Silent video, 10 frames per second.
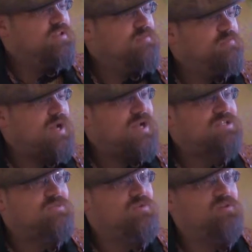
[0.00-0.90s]
then the
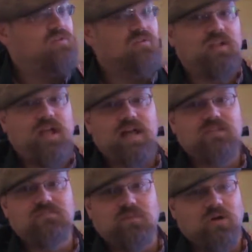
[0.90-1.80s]
box that we learned
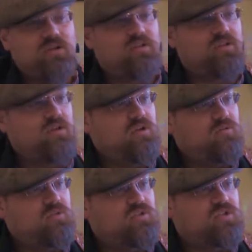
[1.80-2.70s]
last month,
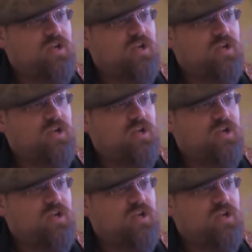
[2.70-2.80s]
which is